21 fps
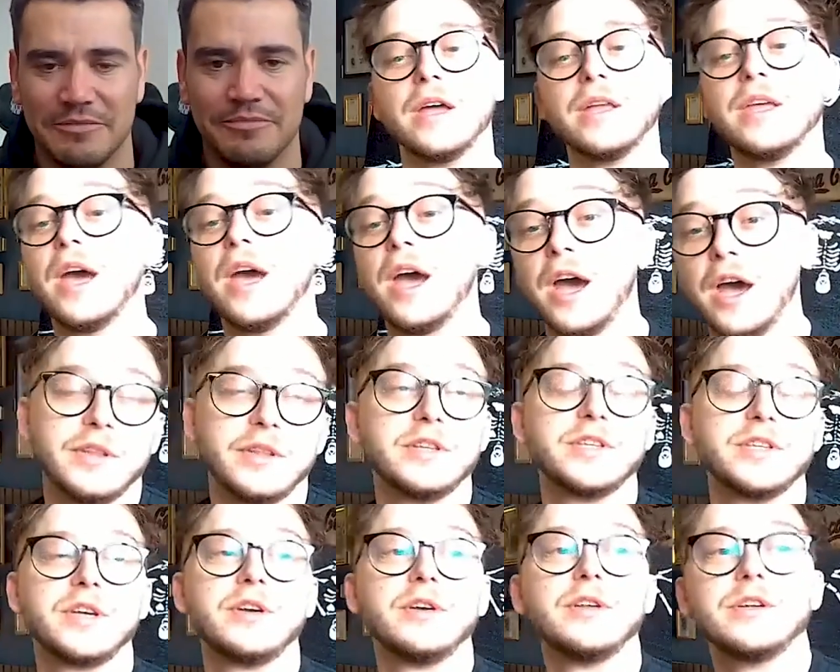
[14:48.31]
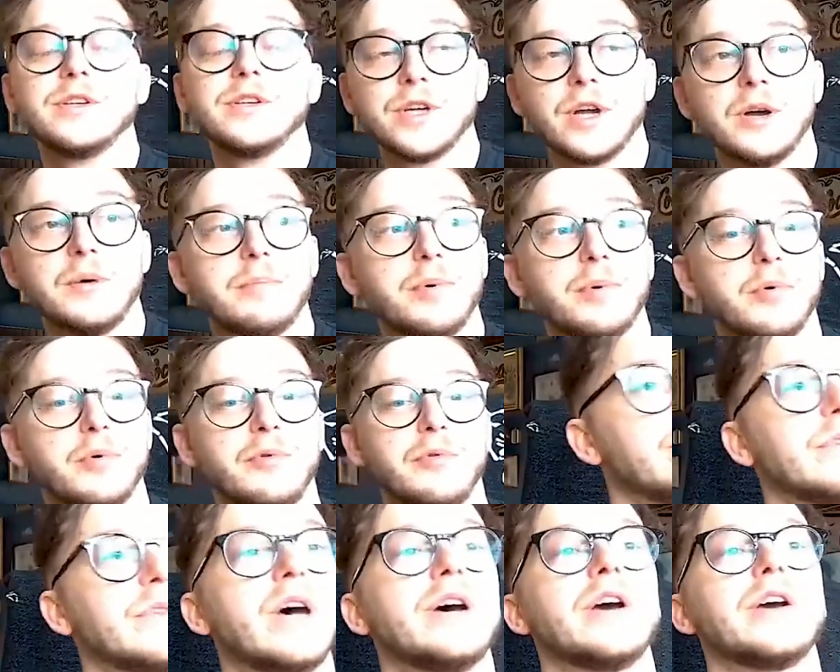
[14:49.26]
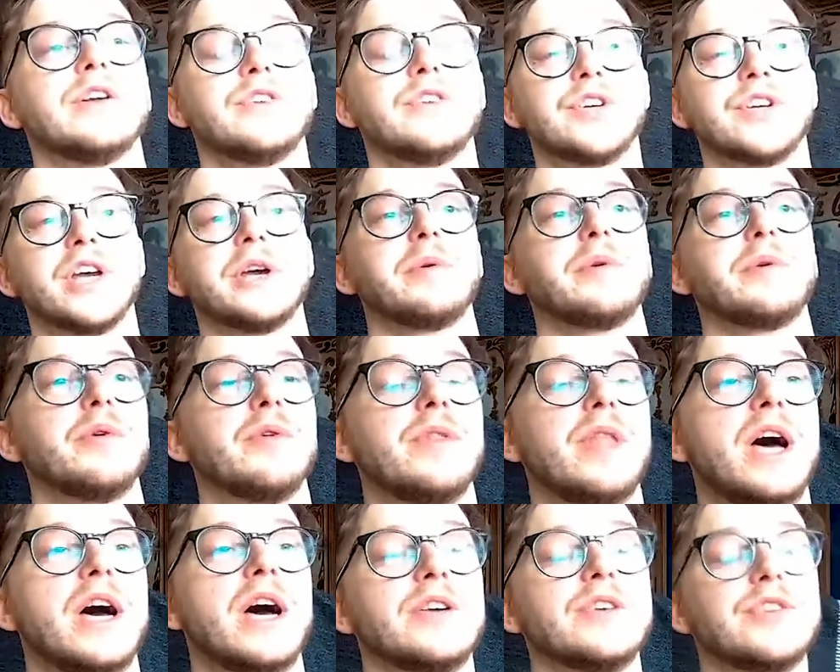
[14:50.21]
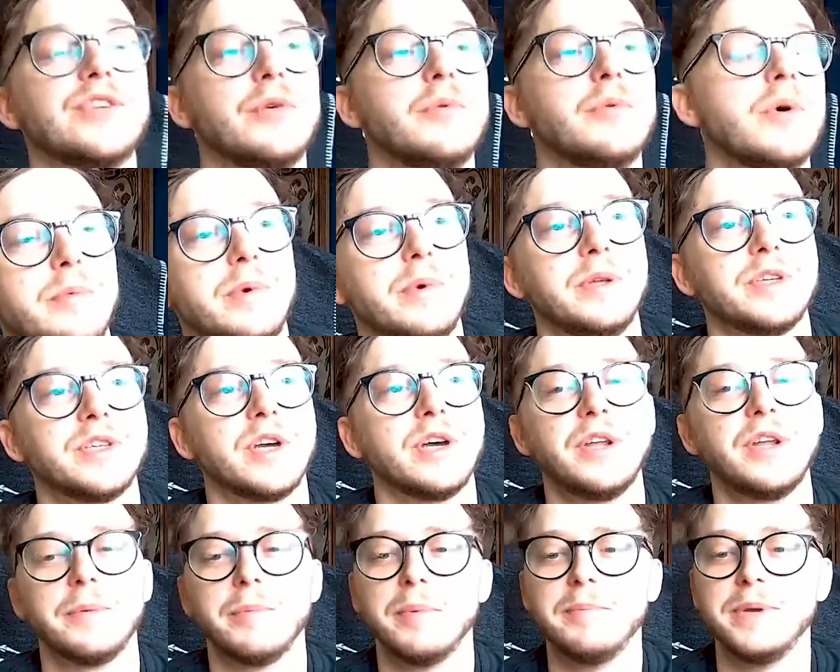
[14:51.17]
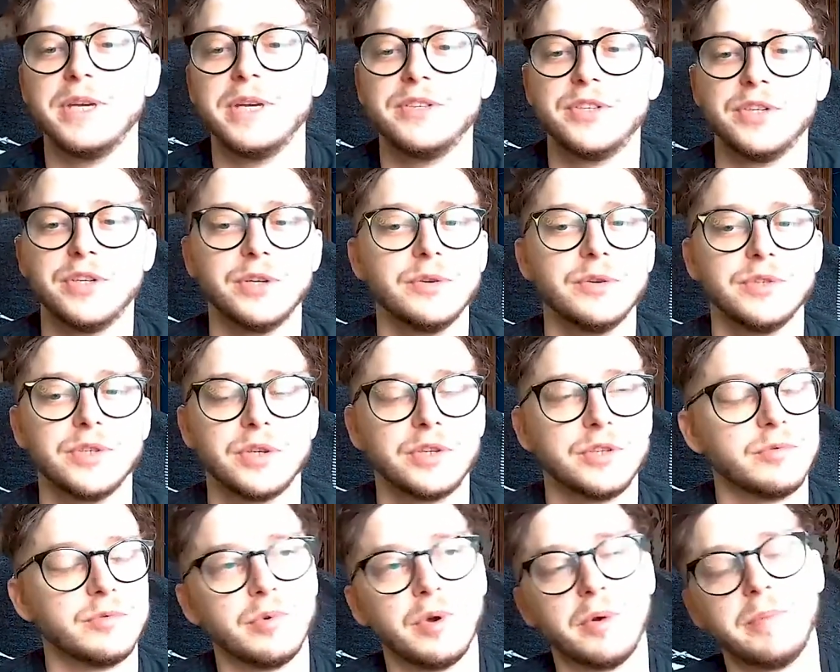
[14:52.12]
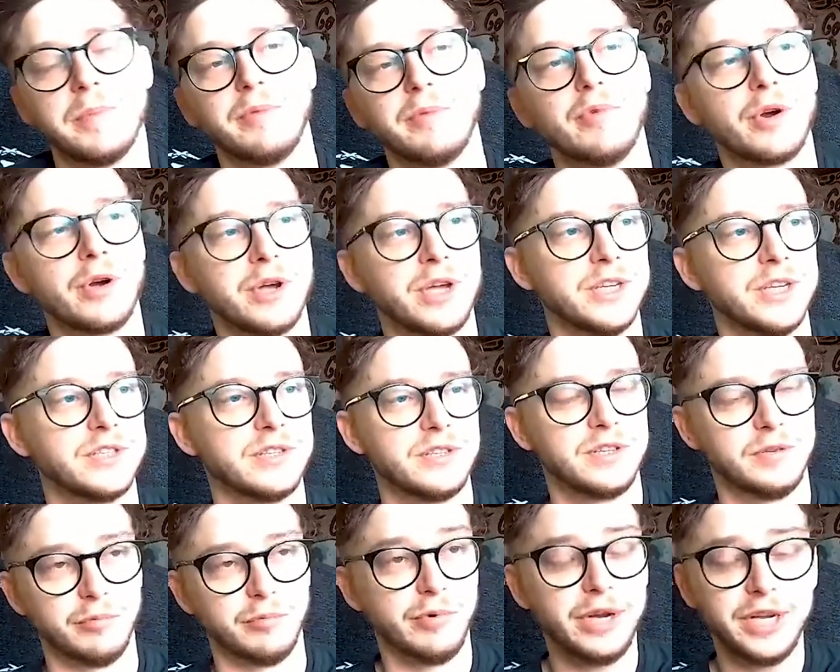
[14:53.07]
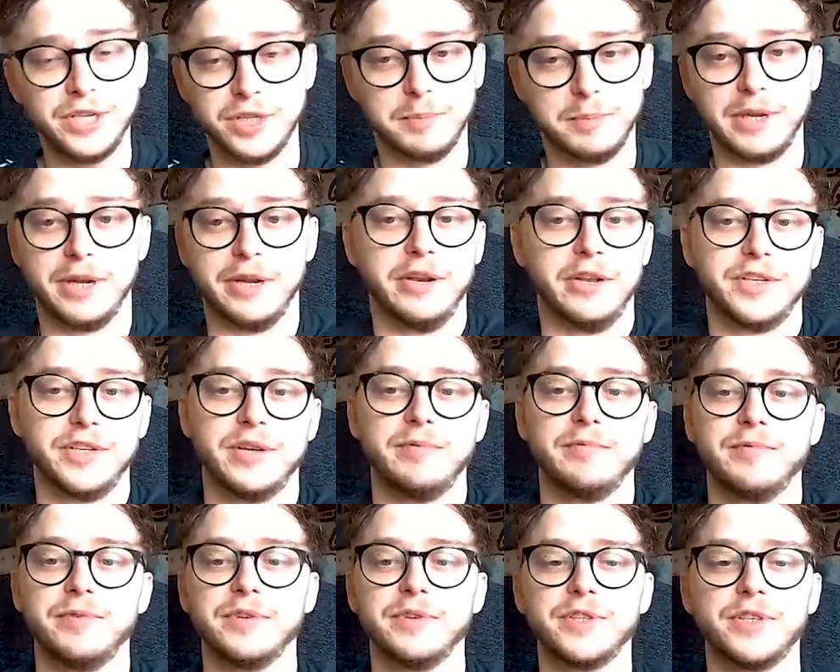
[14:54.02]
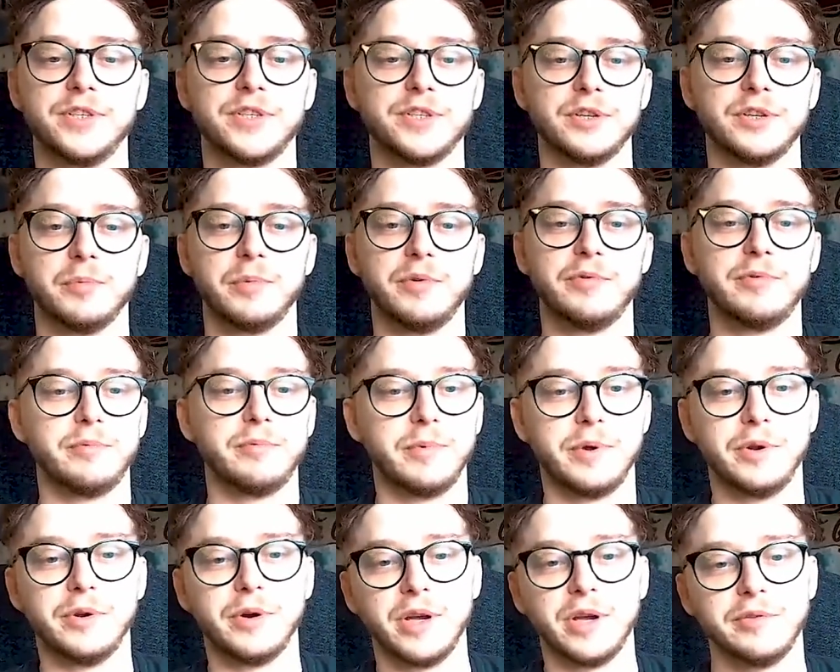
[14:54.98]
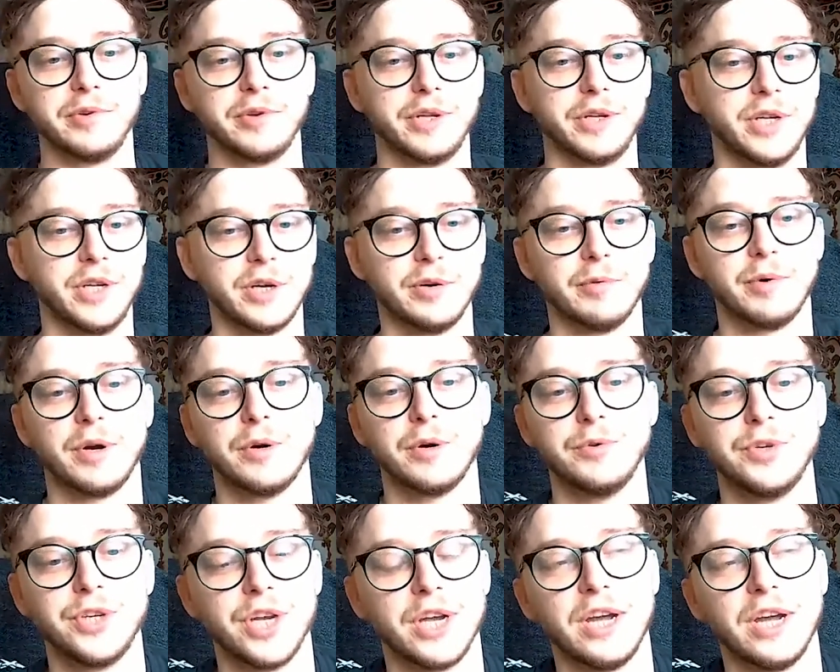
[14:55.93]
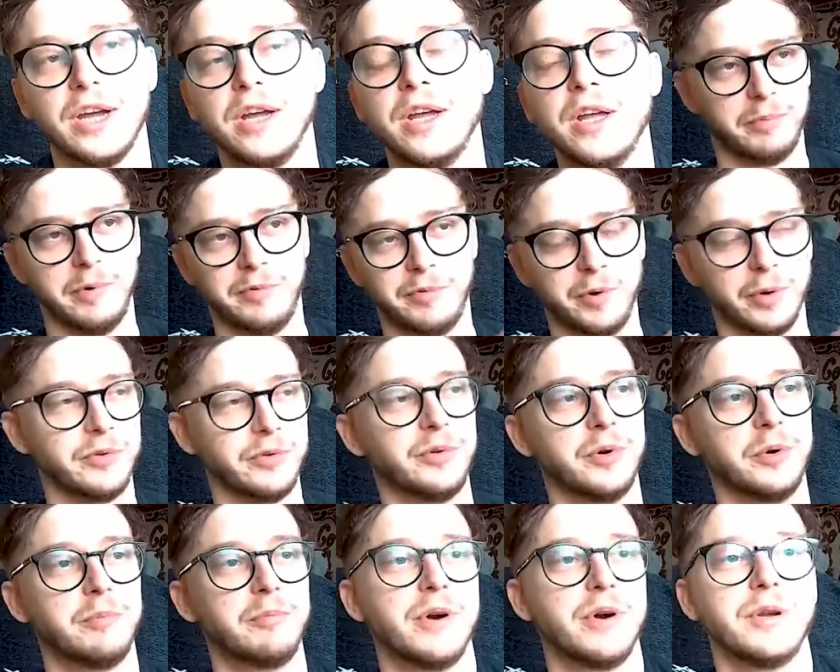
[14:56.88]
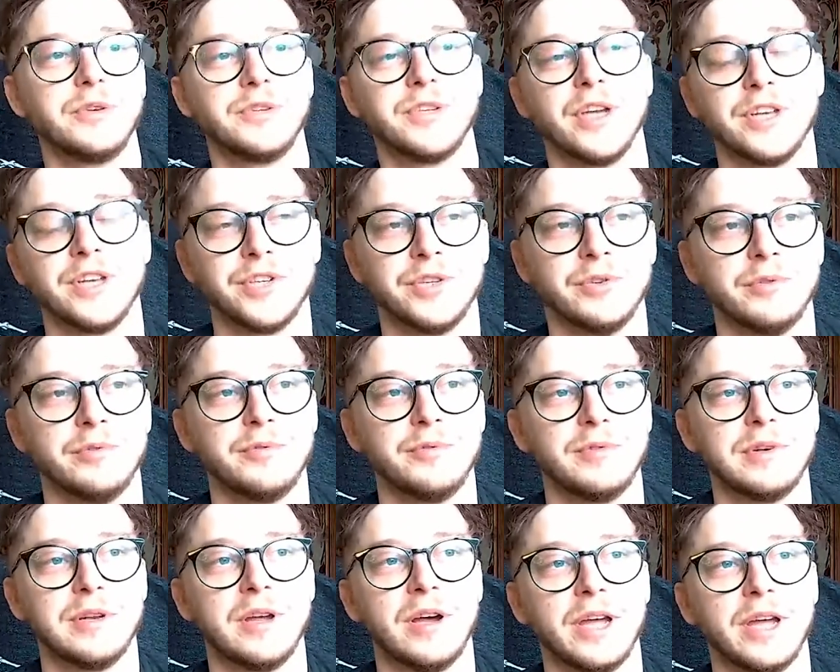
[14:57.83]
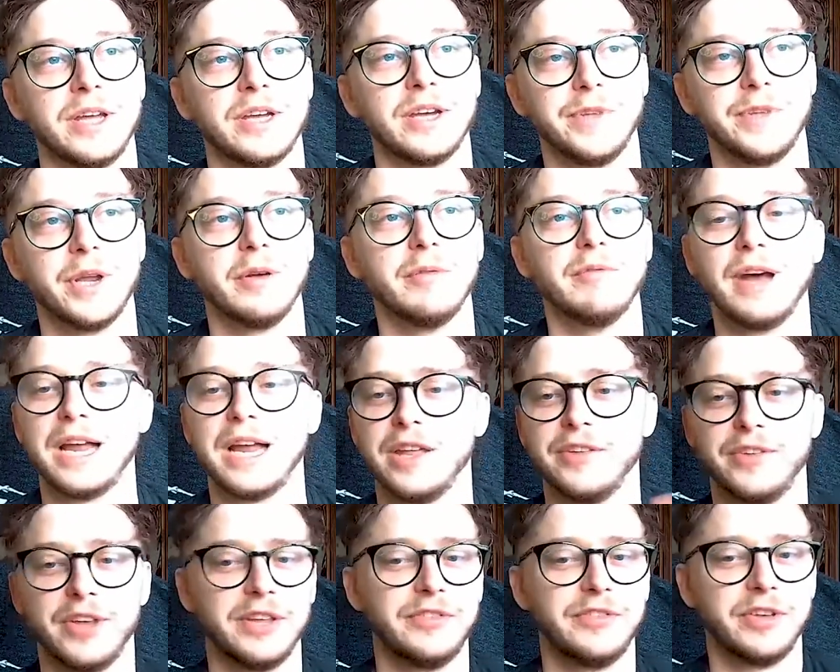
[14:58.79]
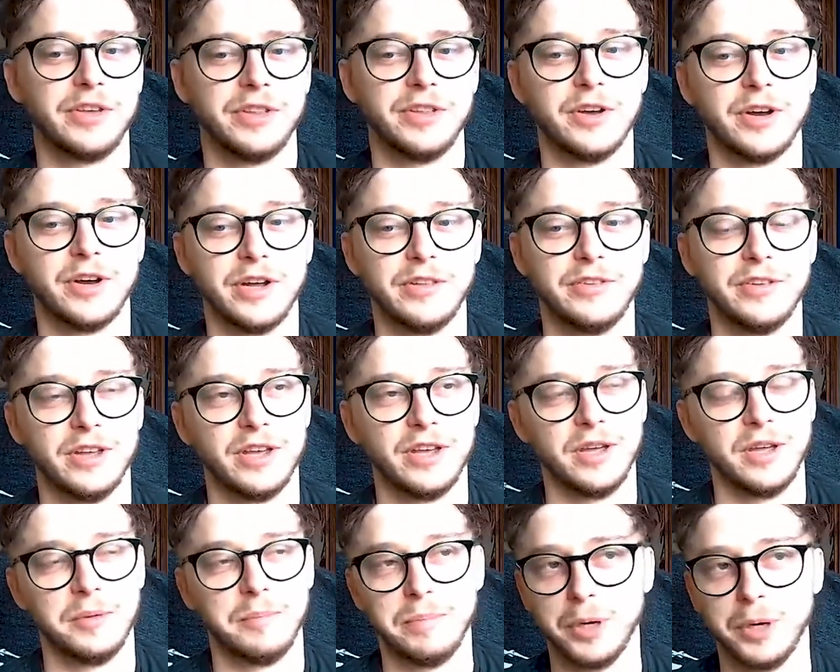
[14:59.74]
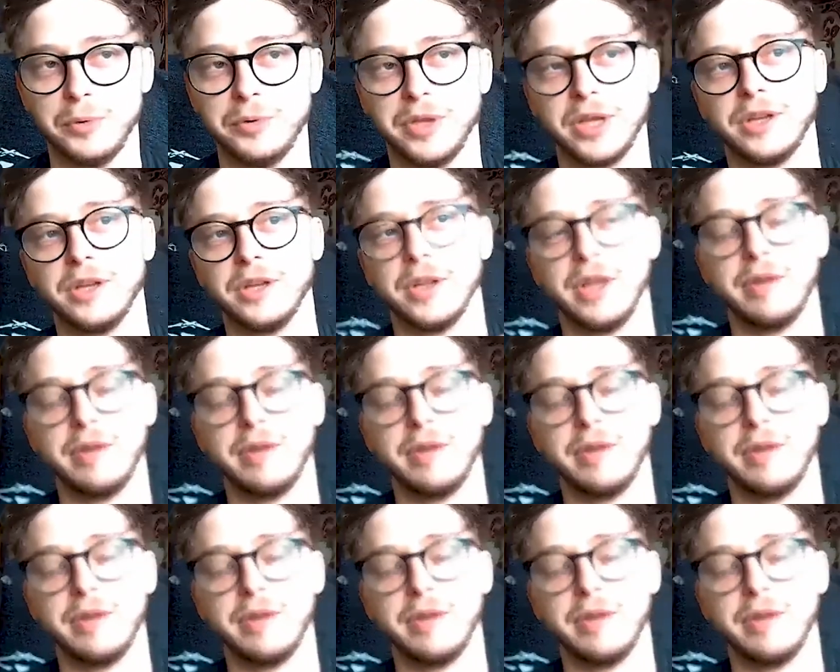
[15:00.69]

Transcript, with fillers: Yeah, there's a good example I can show you on that. So we signed up a beta user because I mean Rockee's reasonably in its infancy still. we are not even a year old yet. We've gone through a process of like you know validating the idea, building an